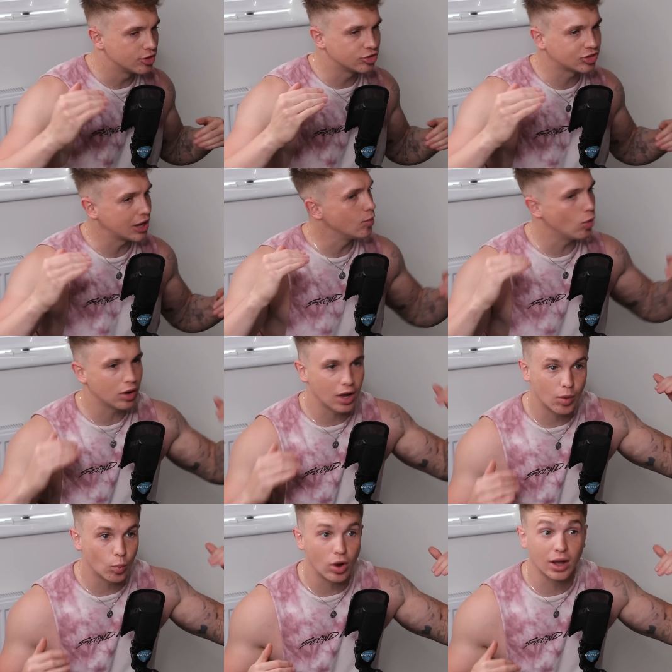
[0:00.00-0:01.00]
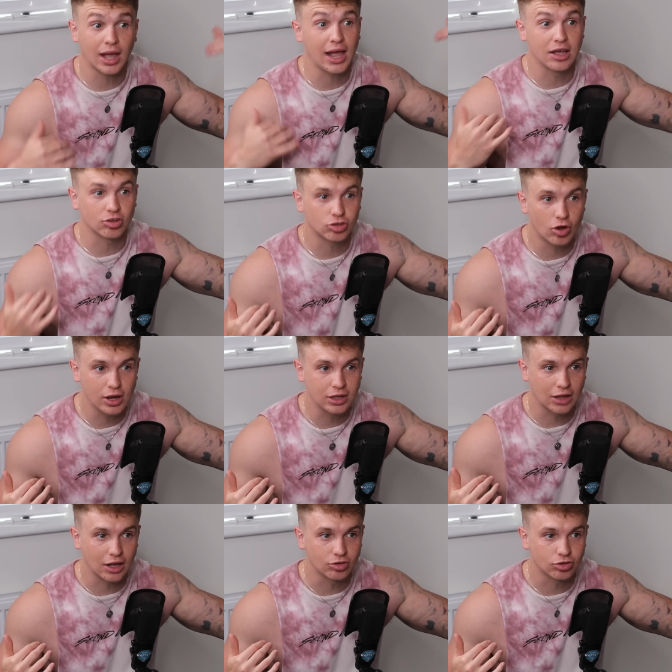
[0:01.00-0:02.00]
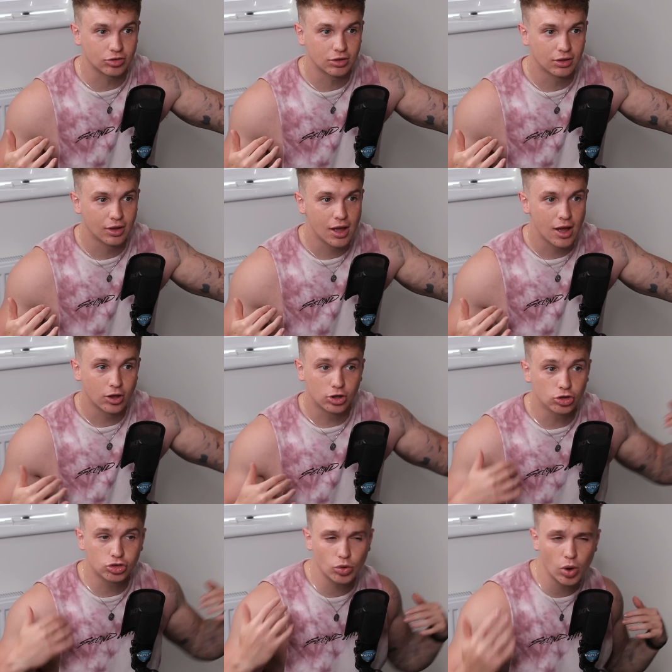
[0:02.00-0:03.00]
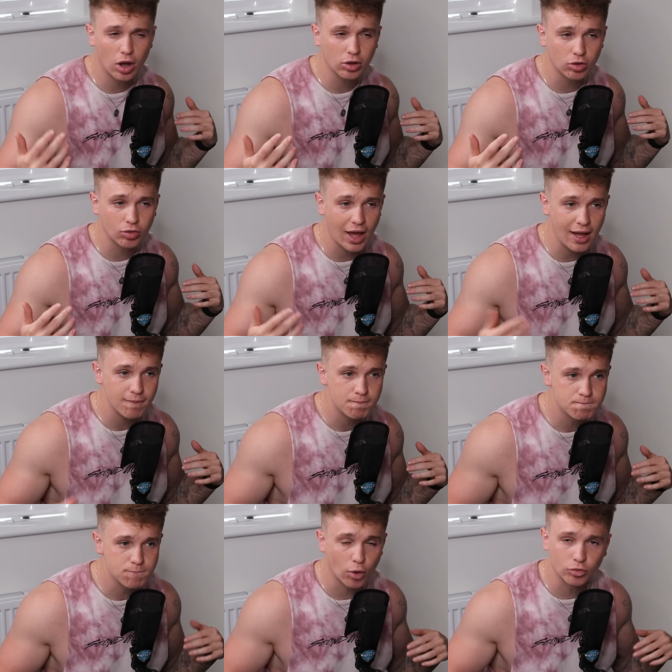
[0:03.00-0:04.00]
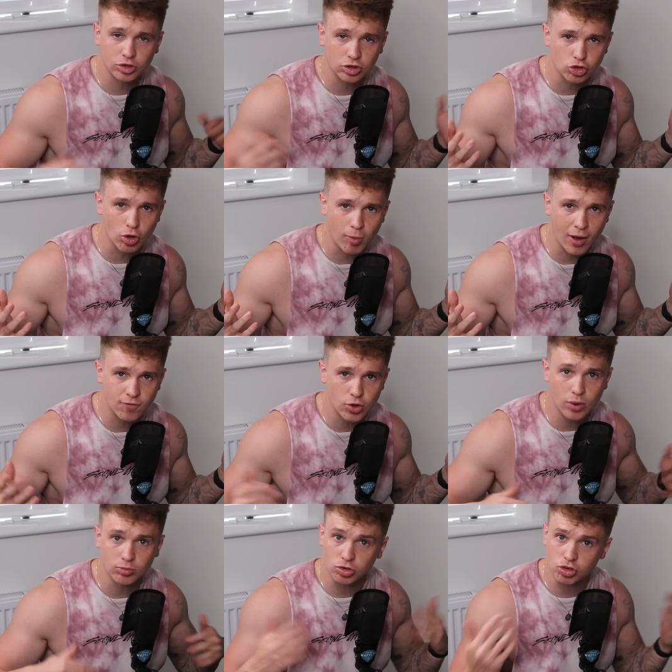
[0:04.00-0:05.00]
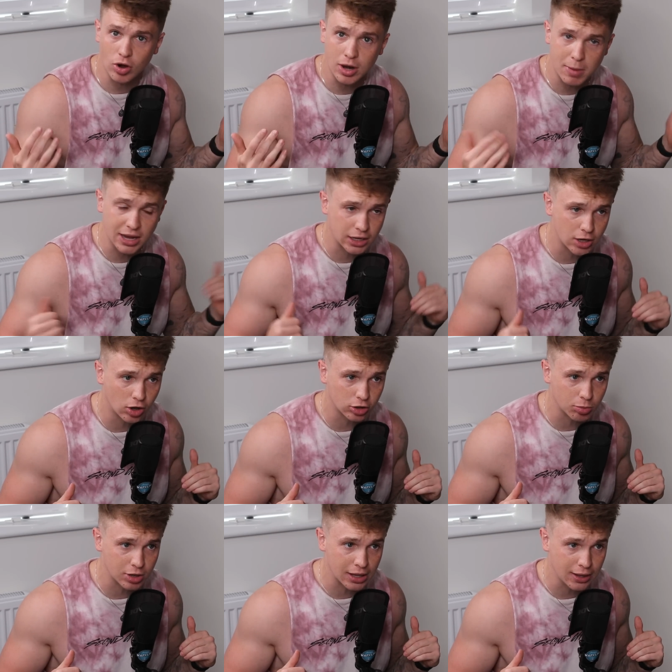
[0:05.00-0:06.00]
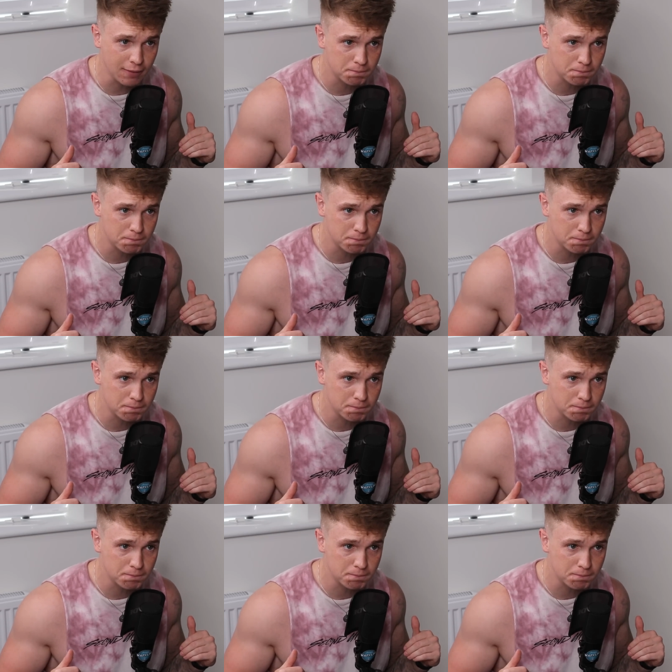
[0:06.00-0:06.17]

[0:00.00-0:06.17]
than say what a KSI does. Could you argue that? Obviously, it's not my view. I'm just trying to make an argument here.